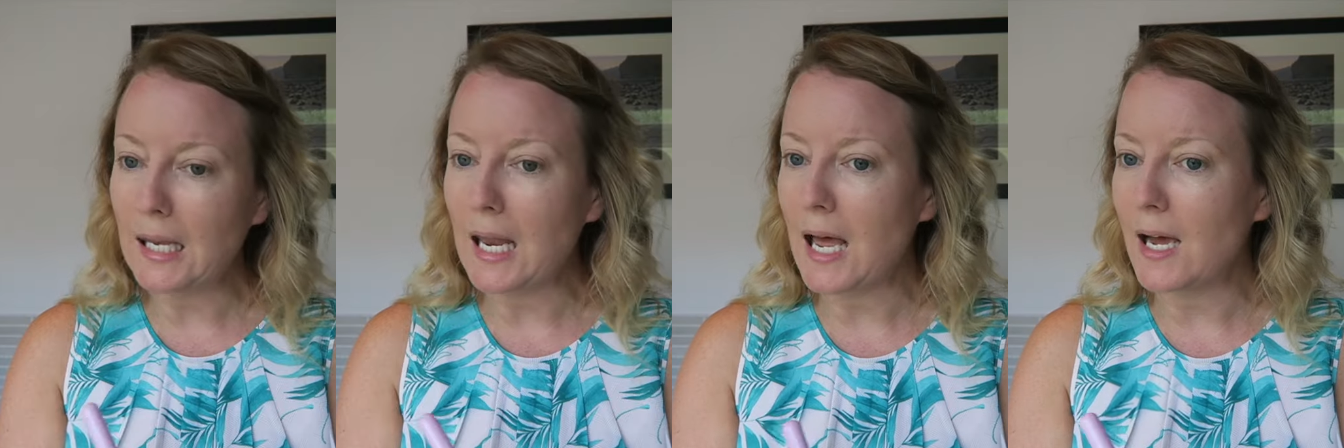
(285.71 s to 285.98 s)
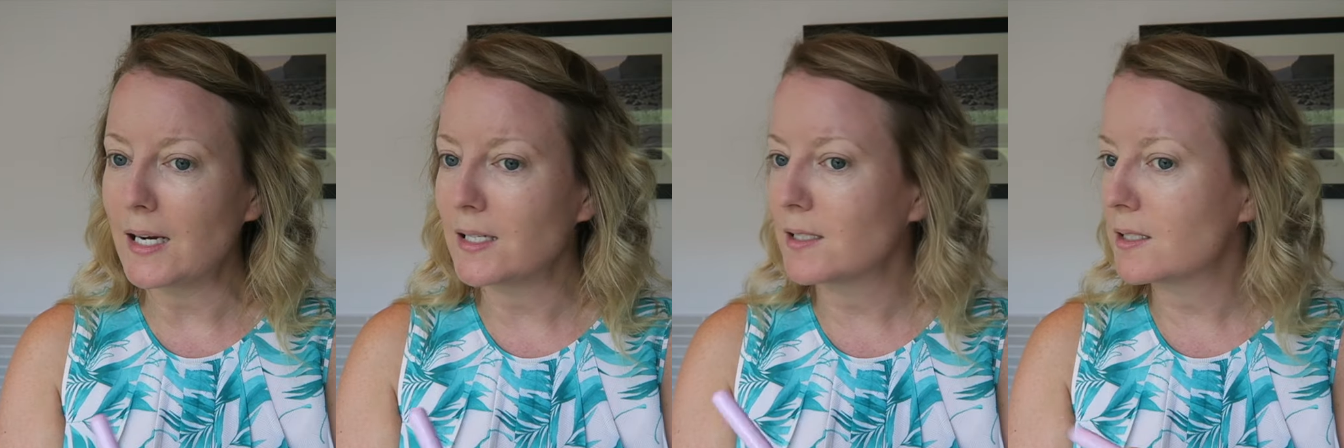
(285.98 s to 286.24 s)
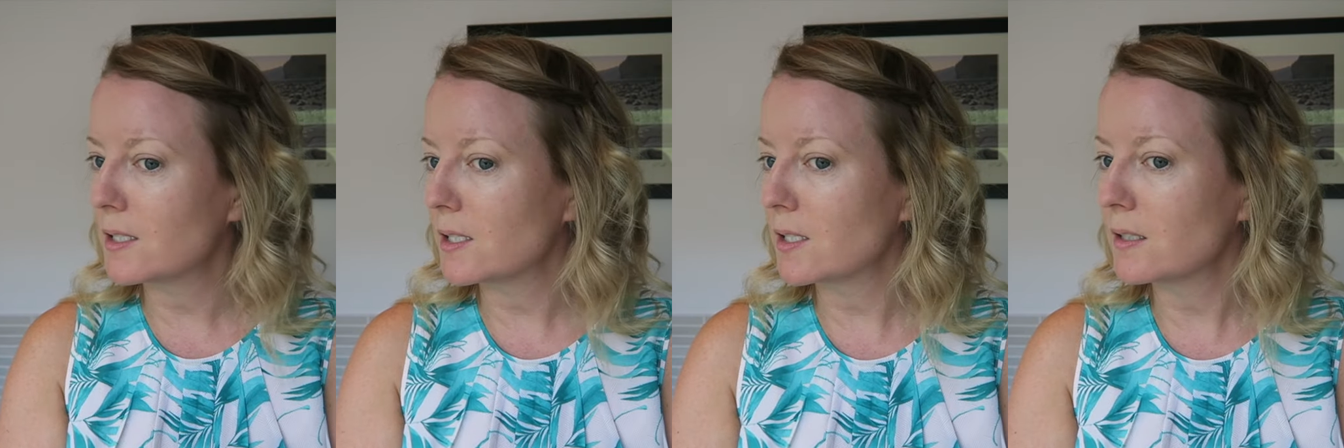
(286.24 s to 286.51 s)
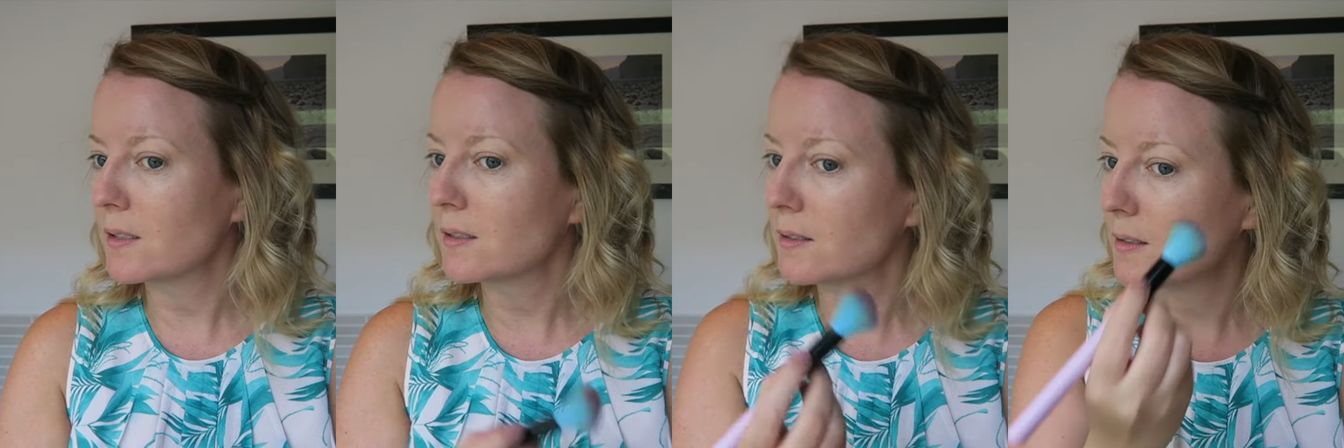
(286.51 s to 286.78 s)

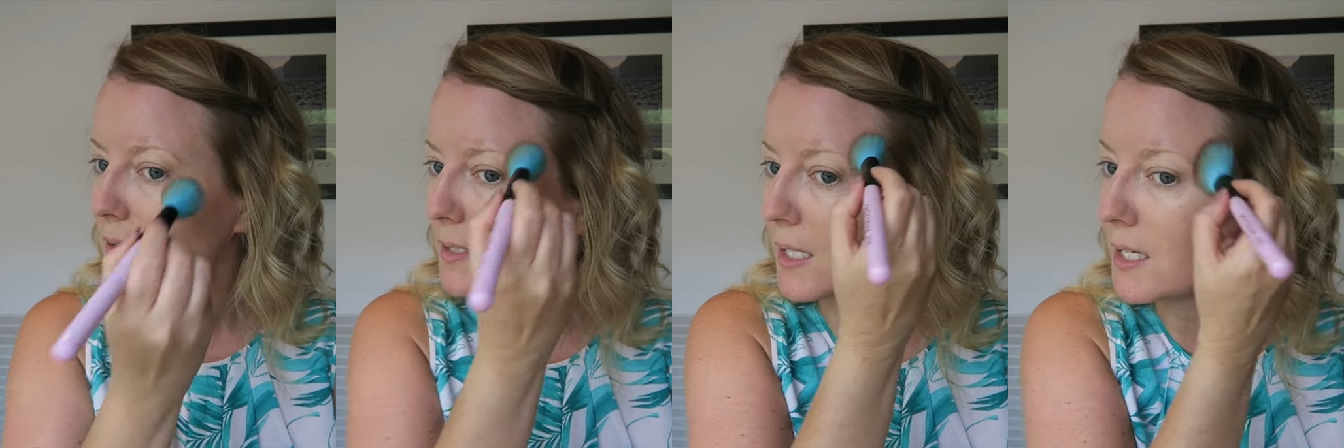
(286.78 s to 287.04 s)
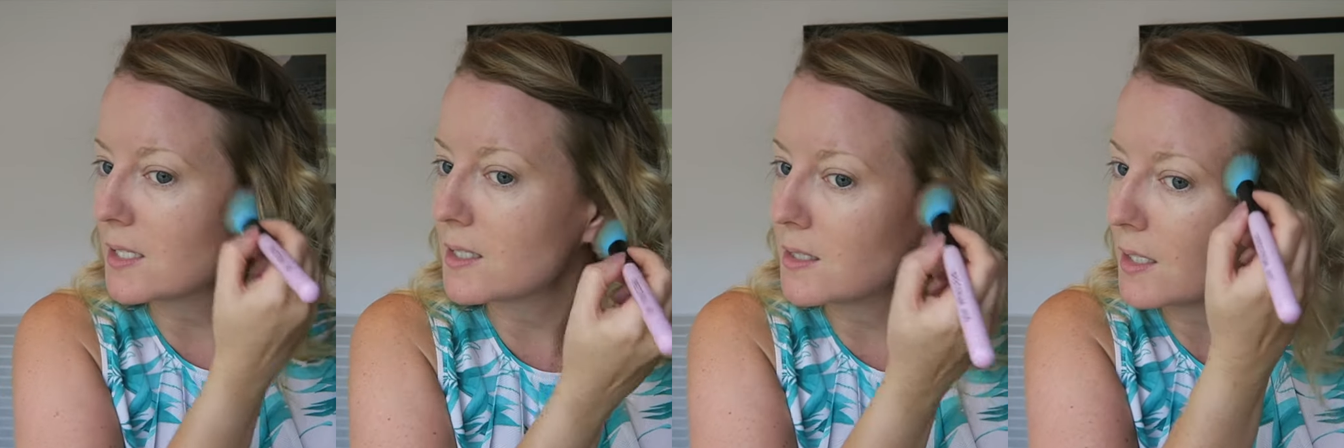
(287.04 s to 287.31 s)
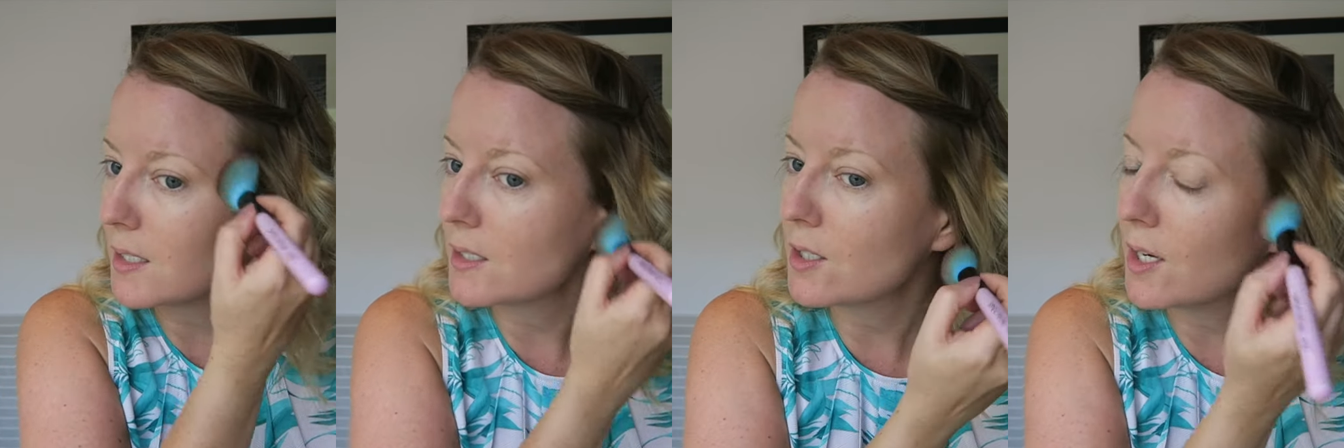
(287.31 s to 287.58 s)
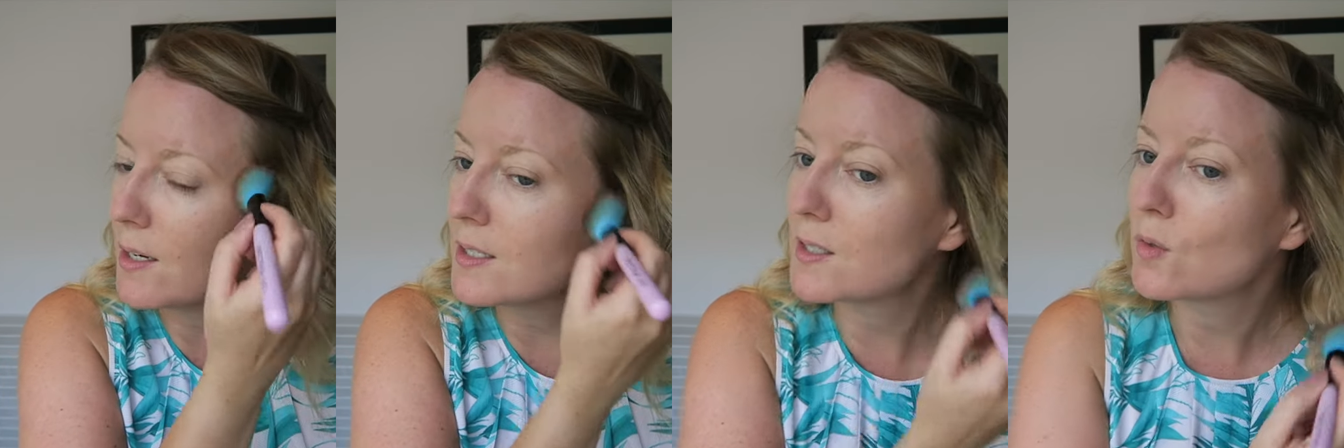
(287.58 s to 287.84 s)
light dusting,
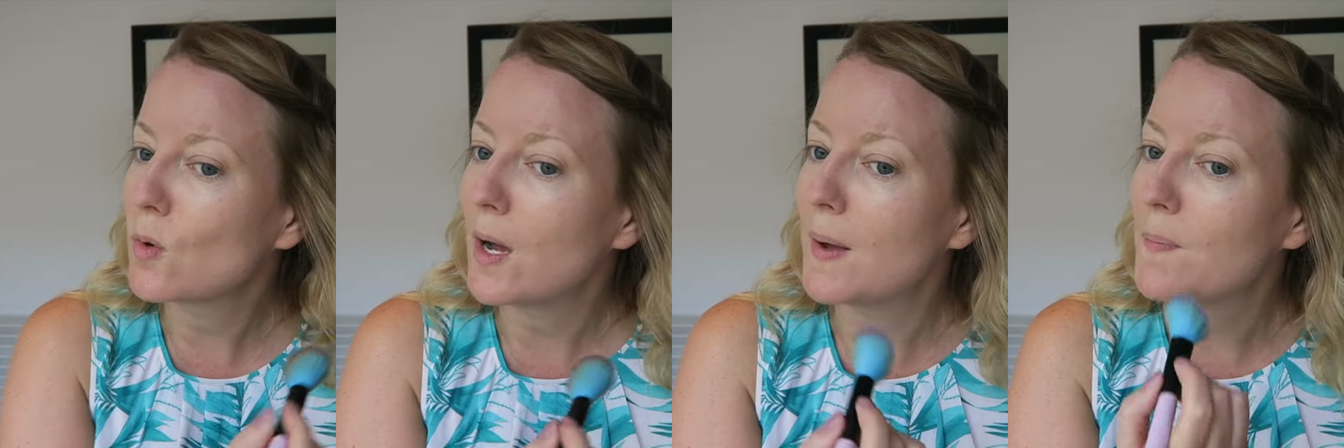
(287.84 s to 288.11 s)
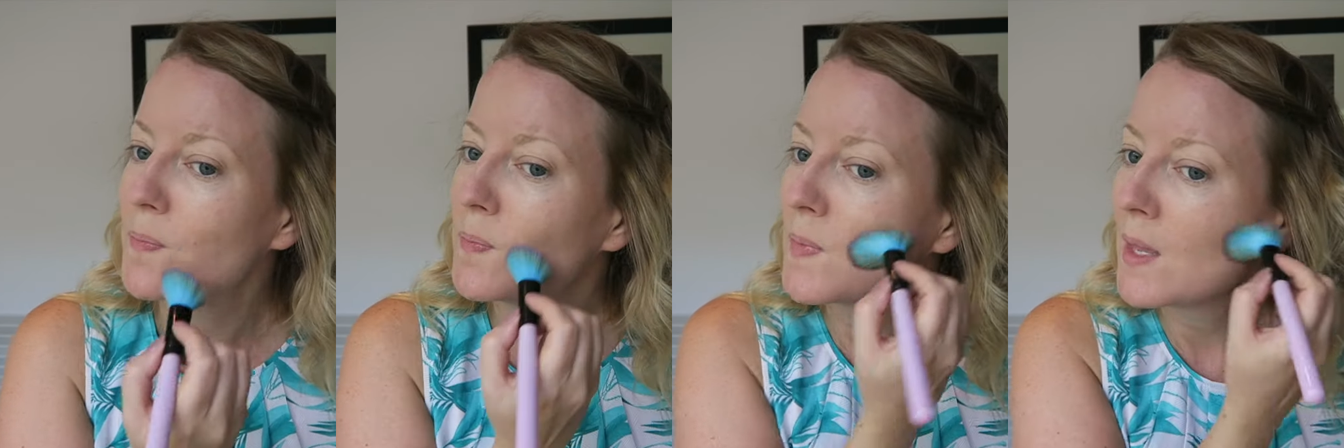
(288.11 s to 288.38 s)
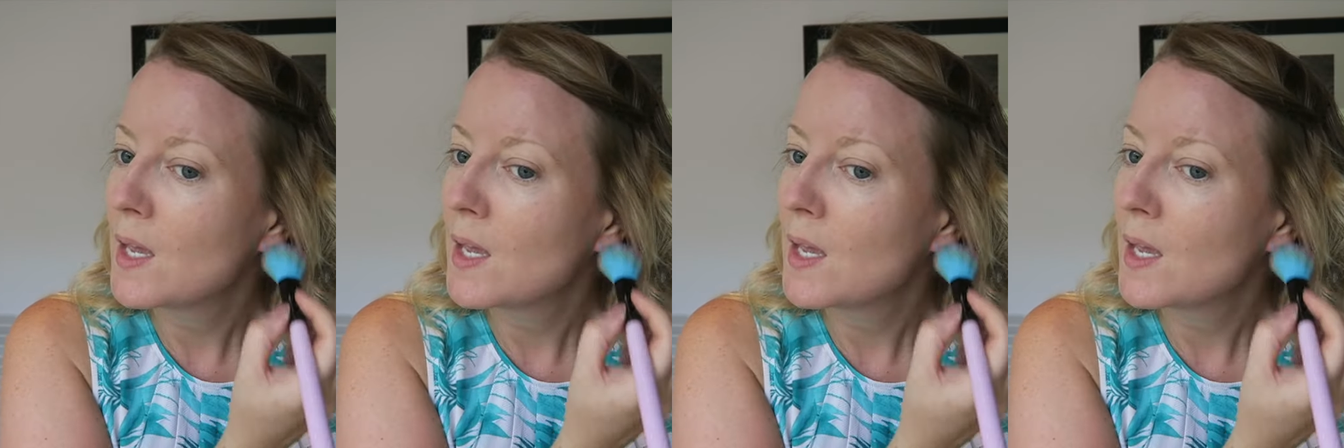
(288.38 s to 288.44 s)
you know, it's quite,